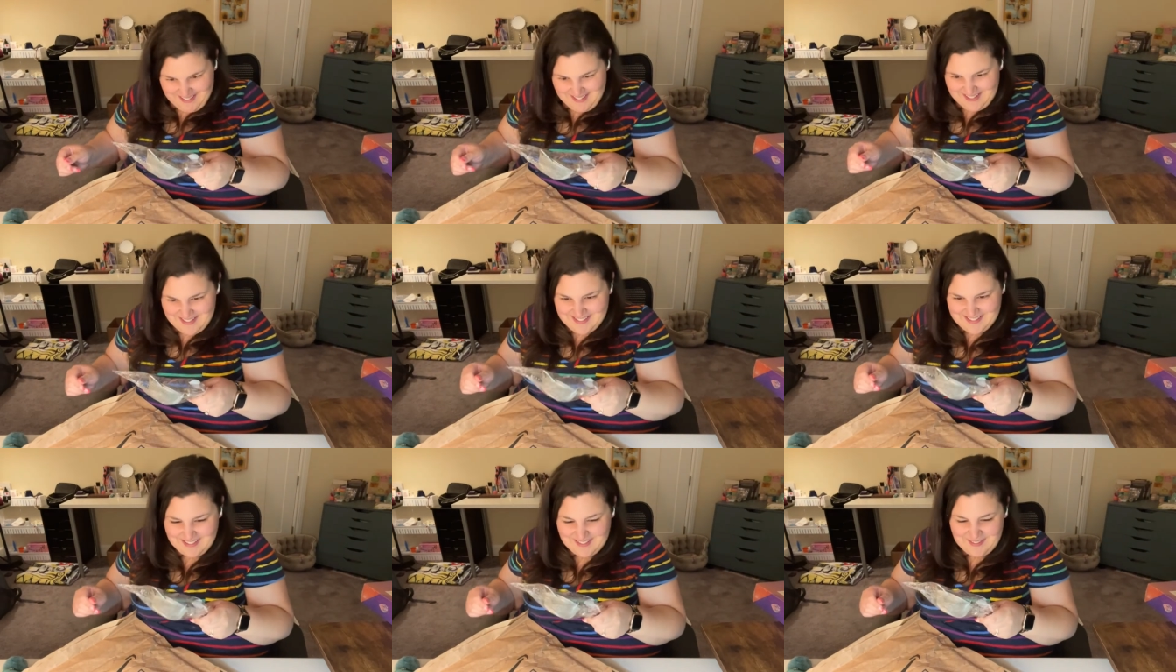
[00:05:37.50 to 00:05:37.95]

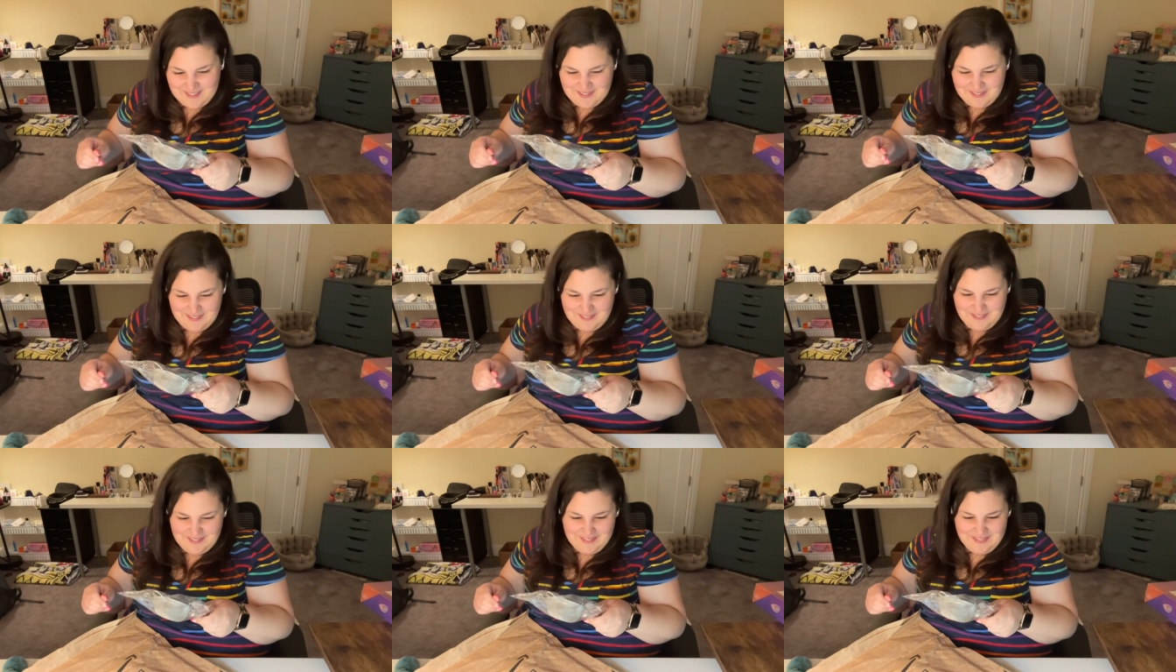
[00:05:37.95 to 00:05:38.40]
It's
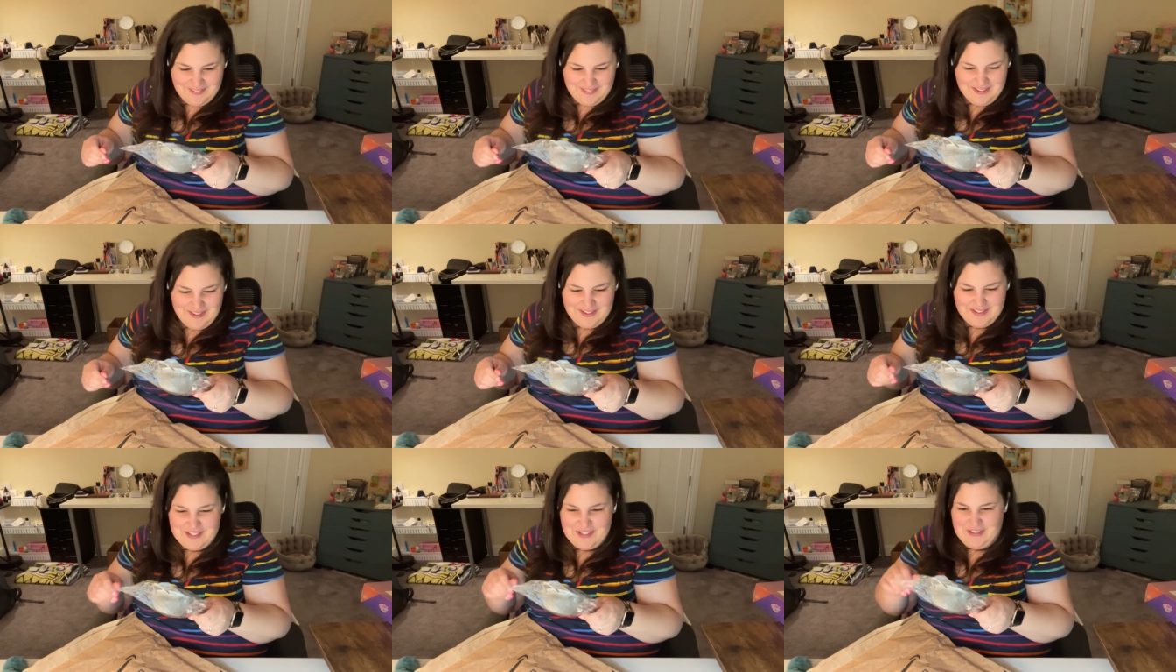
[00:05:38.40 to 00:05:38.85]
a,
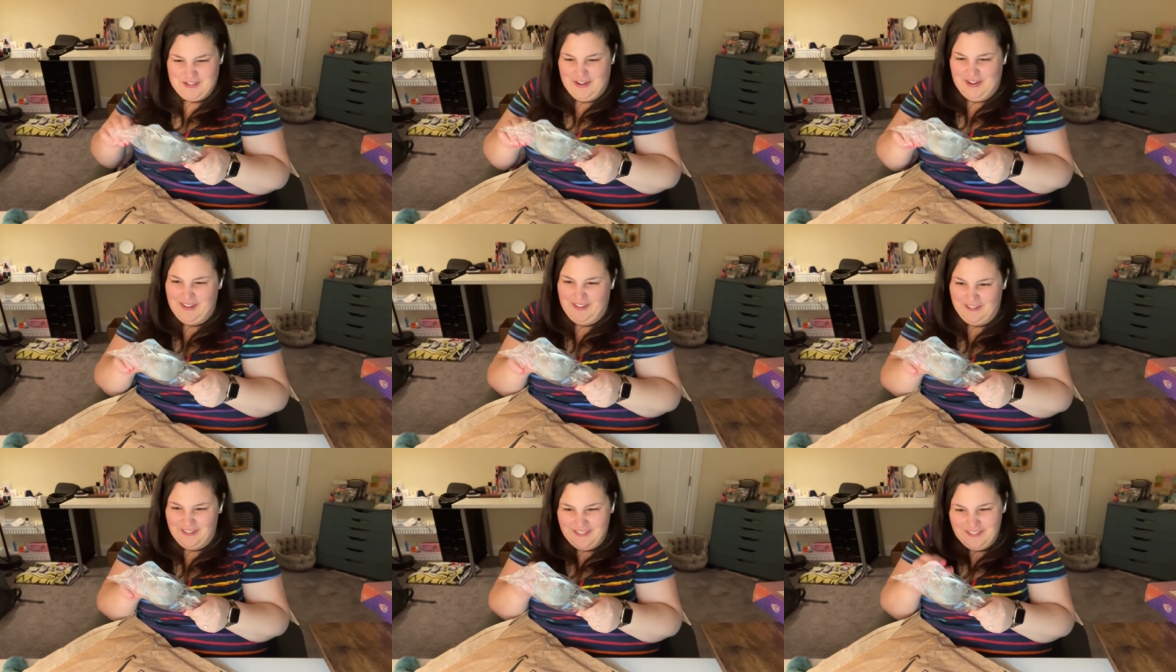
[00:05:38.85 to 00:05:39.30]
a
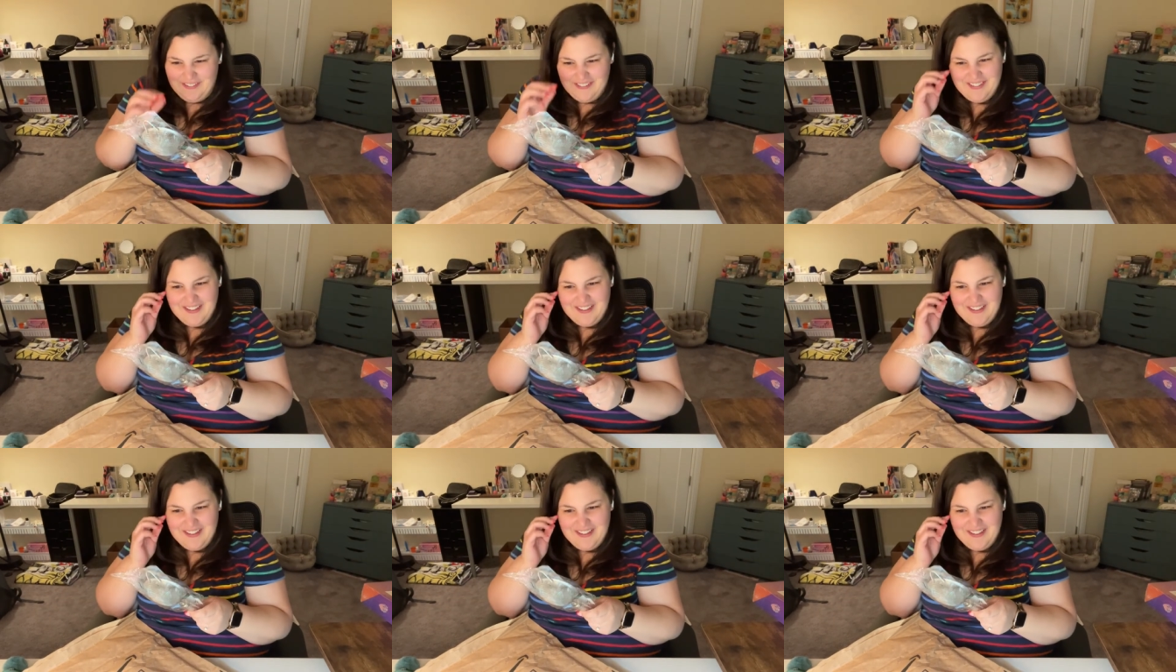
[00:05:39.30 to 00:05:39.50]
strainer.